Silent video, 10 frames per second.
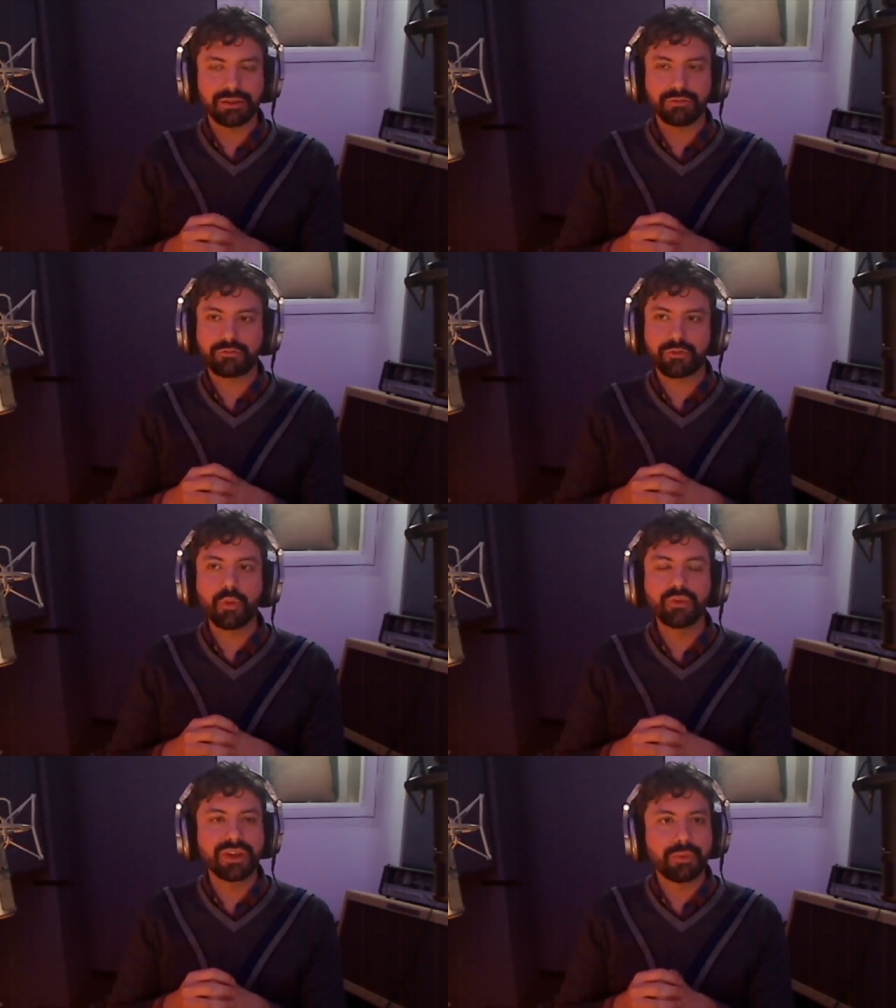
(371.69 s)

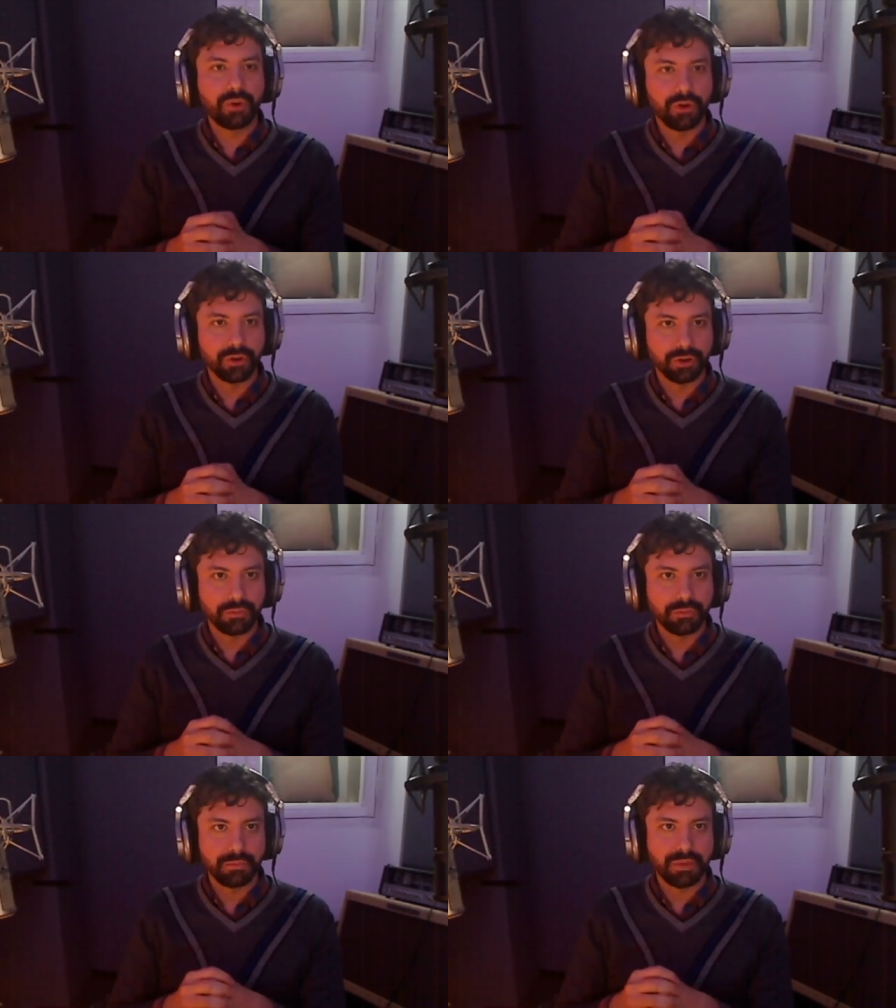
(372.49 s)
frowned upon
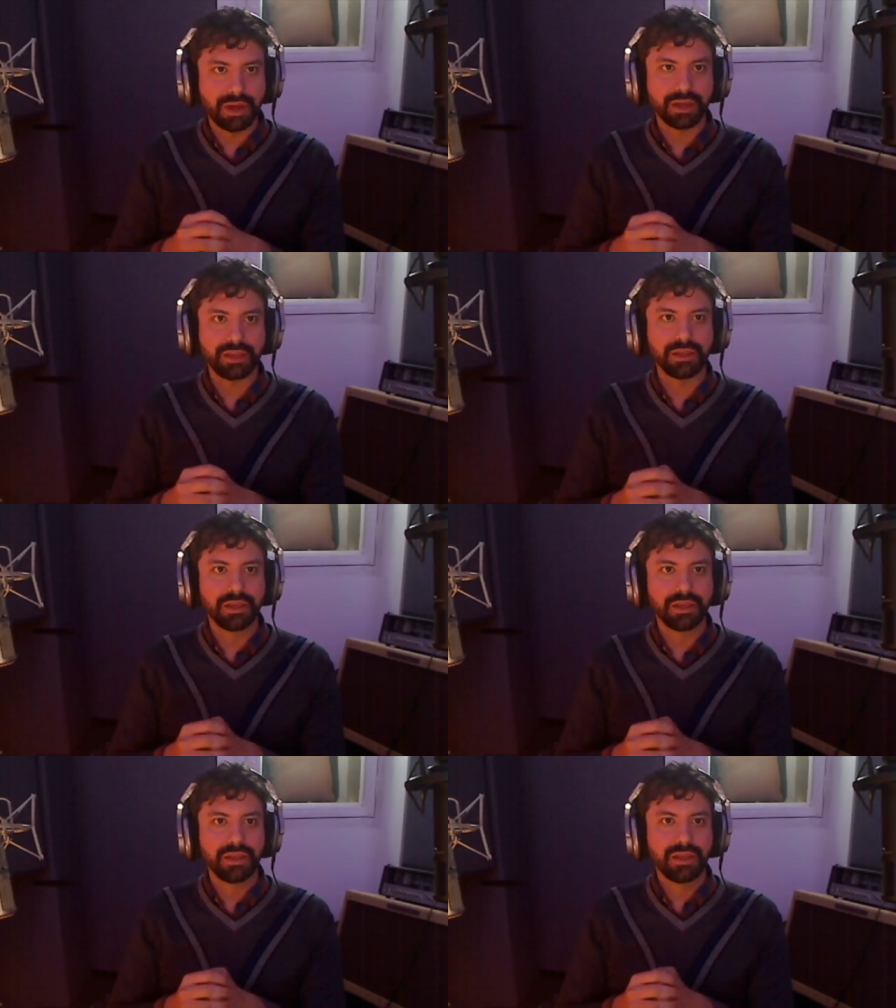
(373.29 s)
by
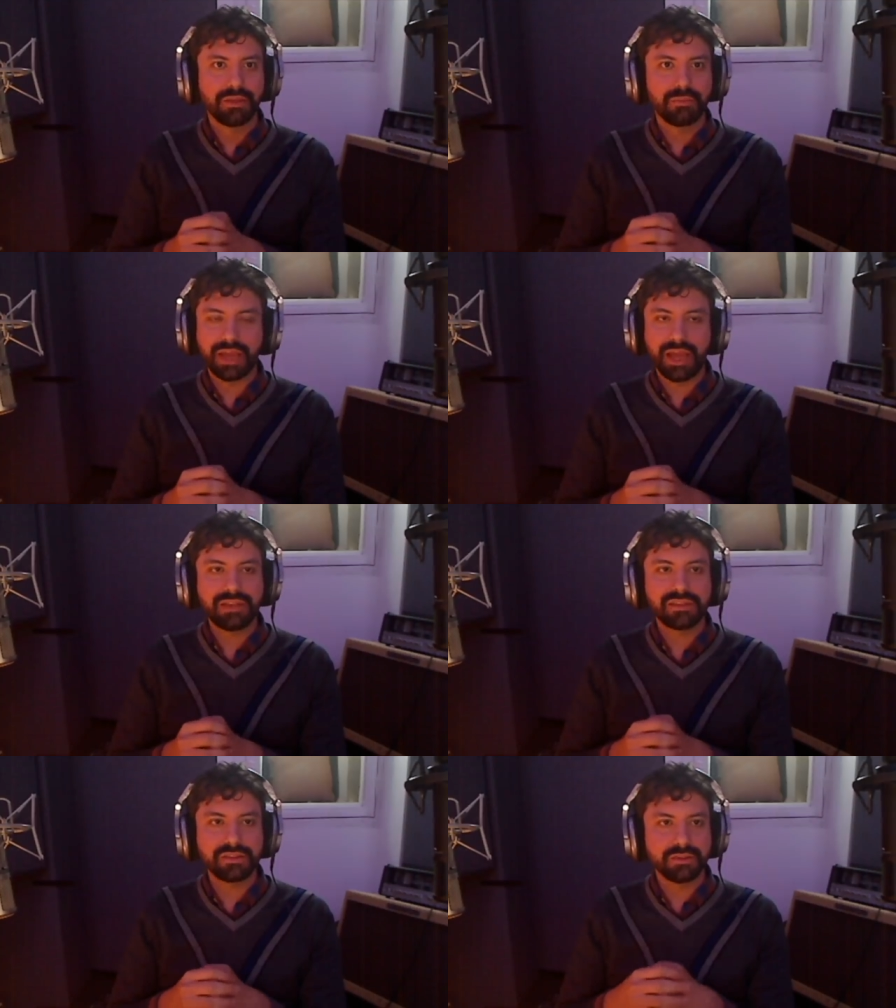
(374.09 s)
by
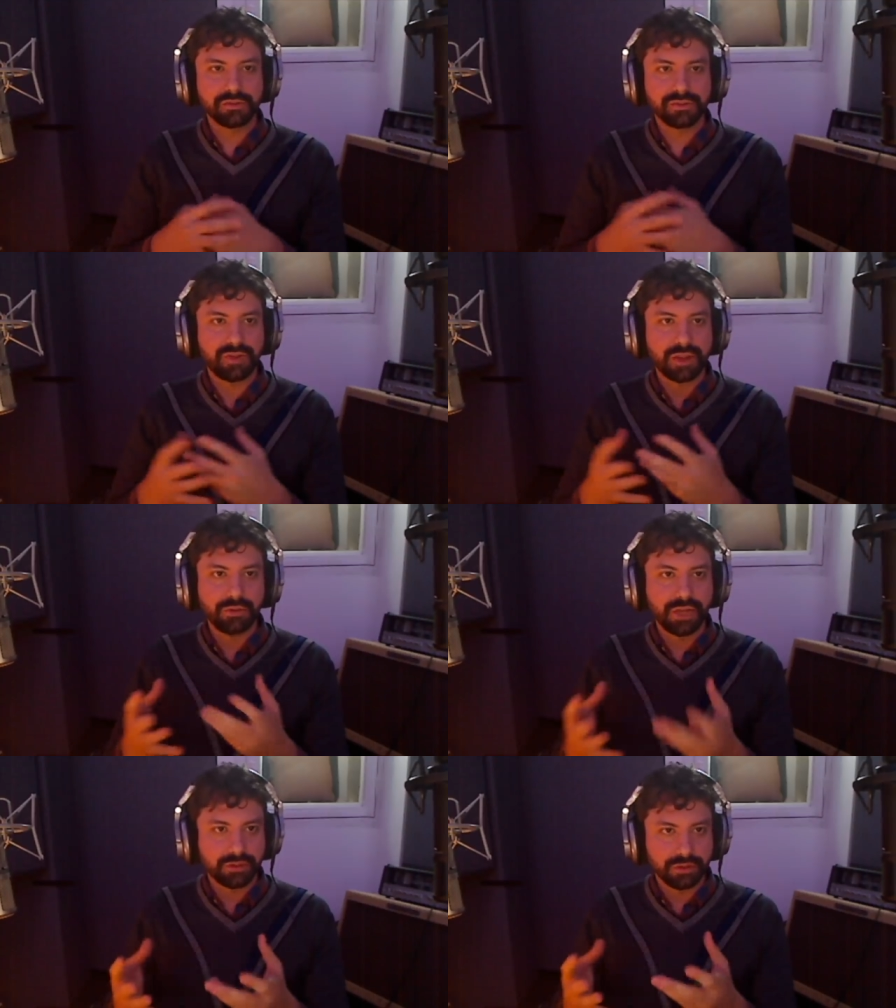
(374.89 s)
any serious
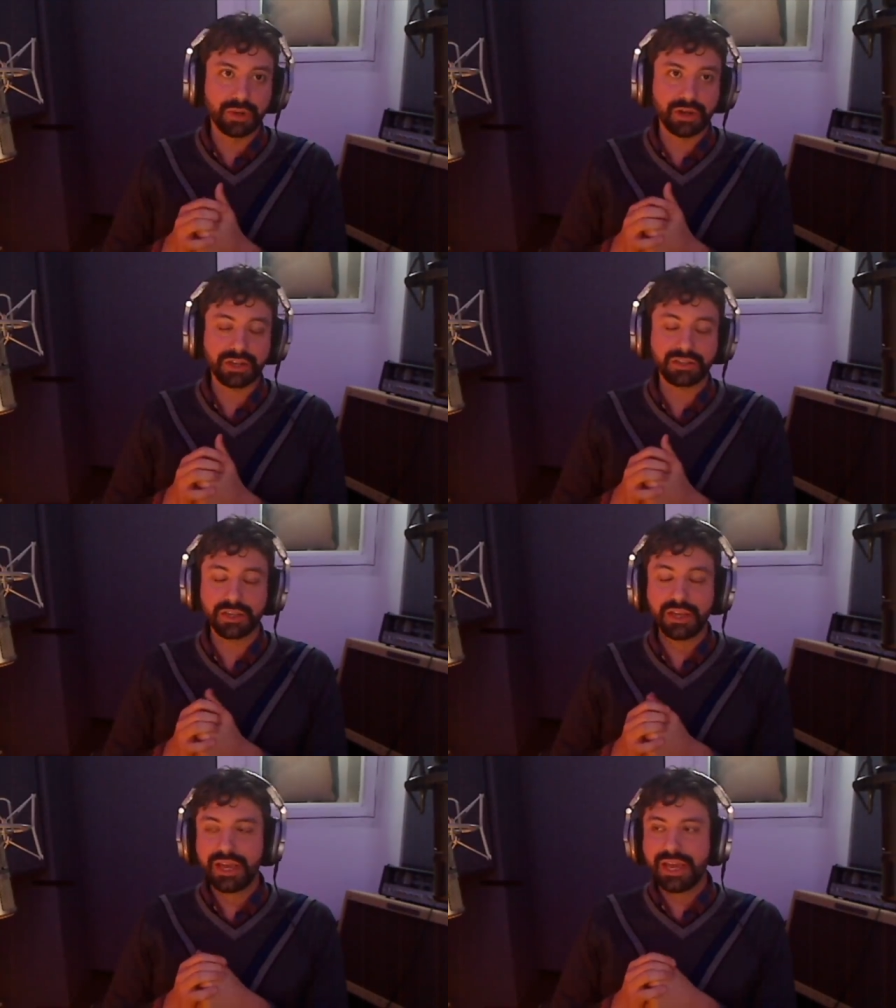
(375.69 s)
regulator.
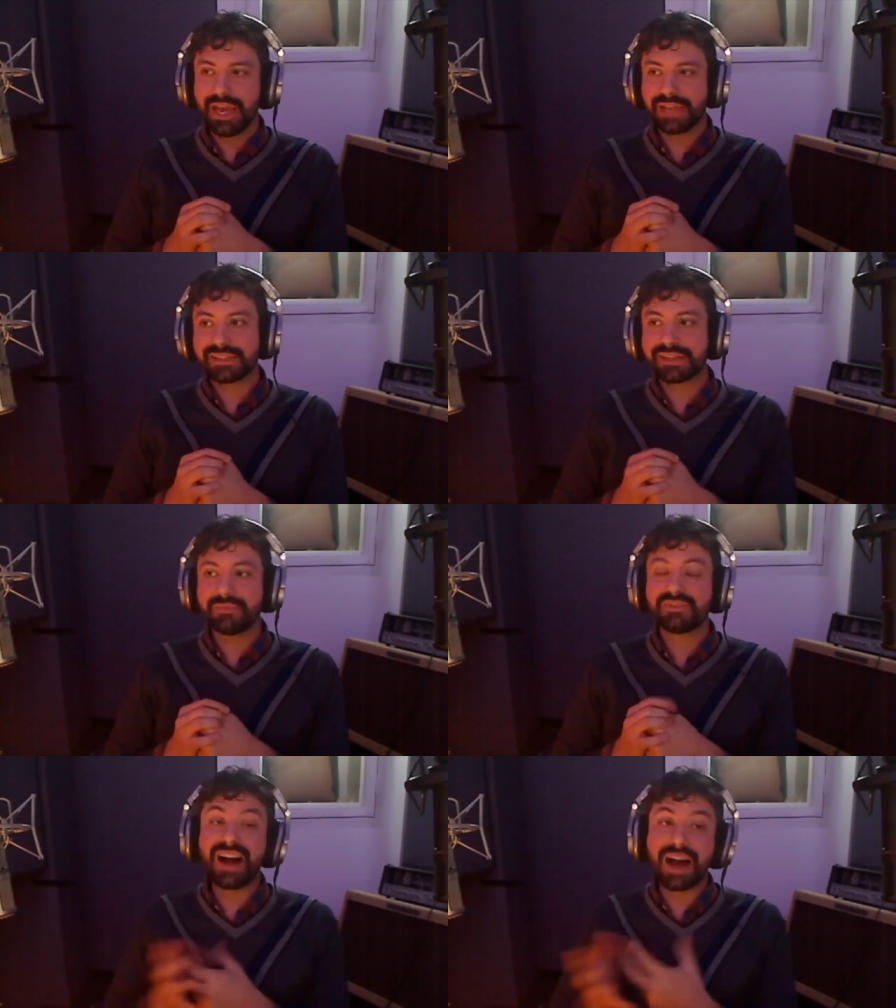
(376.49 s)
At the same
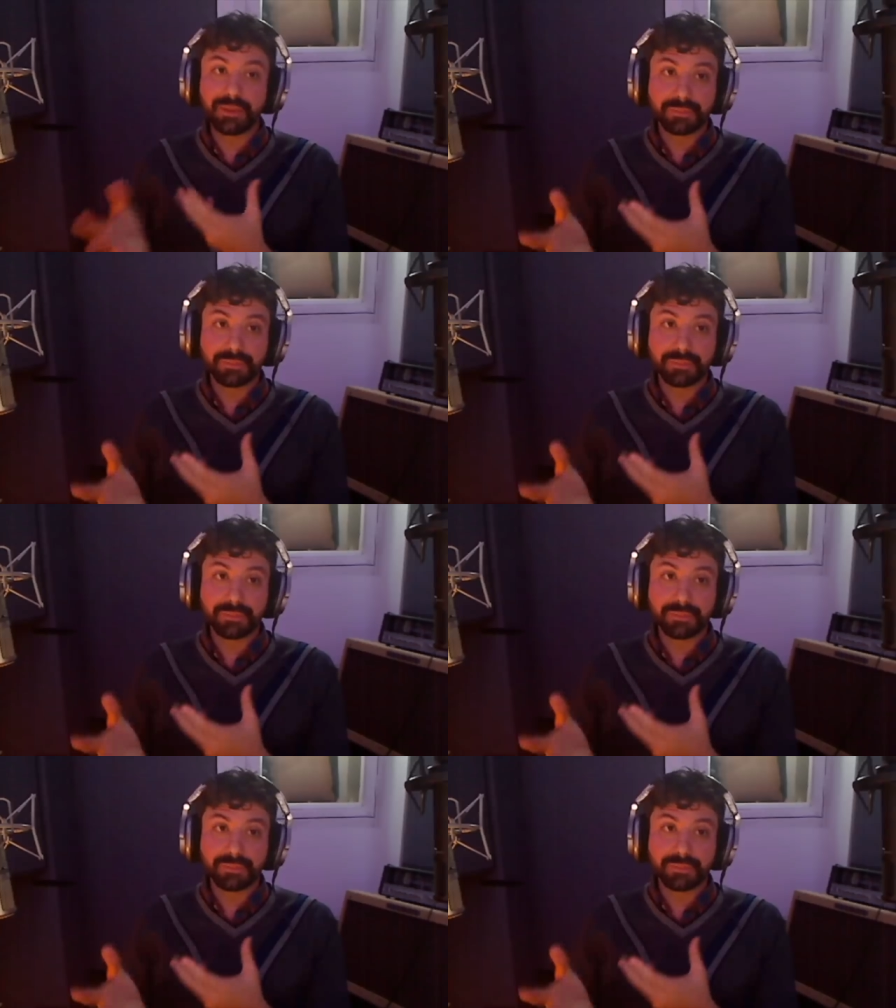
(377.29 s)
time,